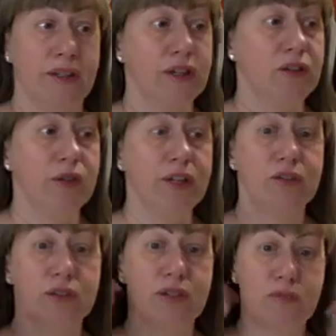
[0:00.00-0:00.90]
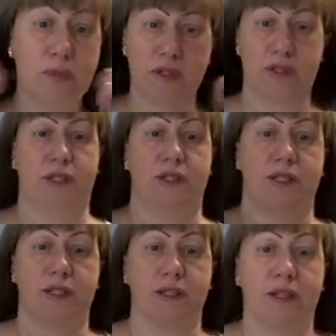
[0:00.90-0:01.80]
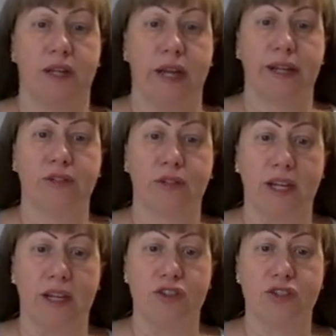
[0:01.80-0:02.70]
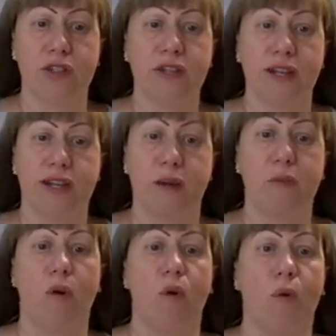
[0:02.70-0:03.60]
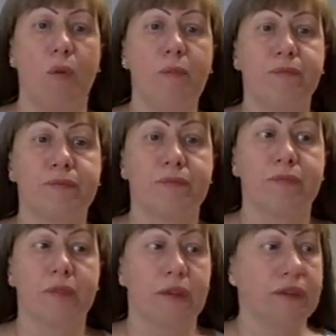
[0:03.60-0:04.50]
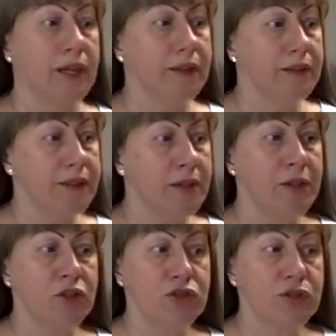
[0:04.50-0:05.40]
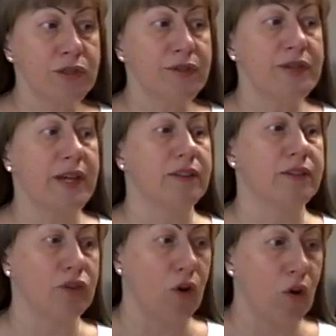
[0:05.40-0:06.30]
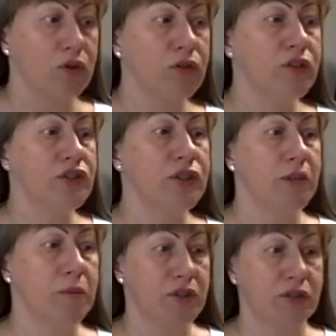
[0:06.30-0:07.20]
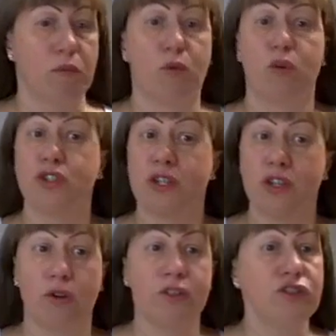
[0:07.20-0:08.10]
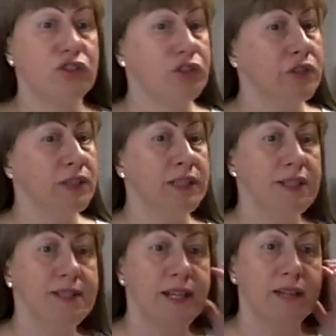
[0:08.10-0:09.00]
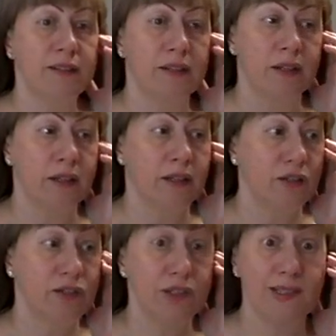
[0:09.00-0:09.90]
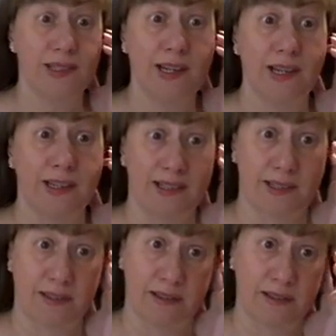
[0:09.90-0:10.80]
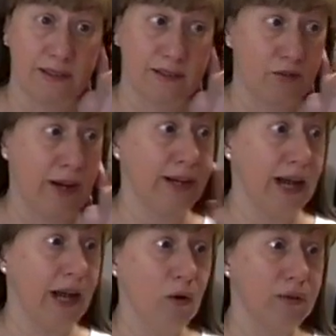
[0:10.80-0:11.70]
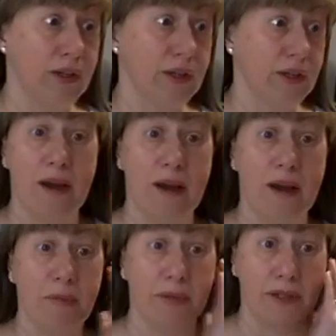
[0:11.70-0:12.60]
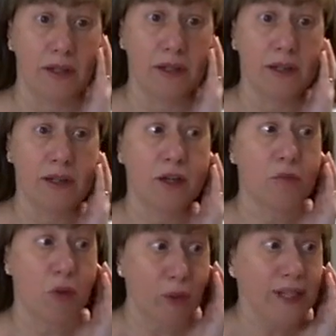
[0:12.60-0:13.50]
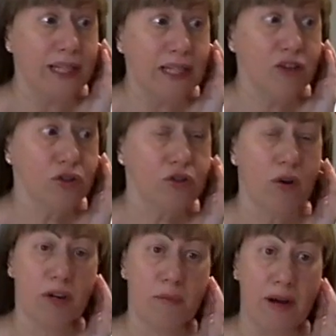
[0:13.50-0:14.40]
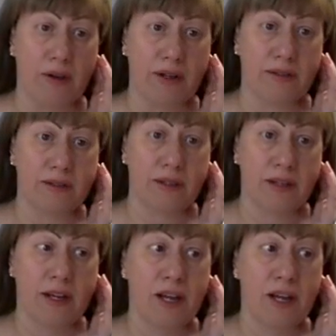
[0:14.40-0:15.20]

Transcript: They're going to the Spiritist uh, education, they come home. The other day, Mentor Joseph said, Talk to Virginia about abortion, all the children in the center. She's six. Right now, nothing's happening, but we need to talk about it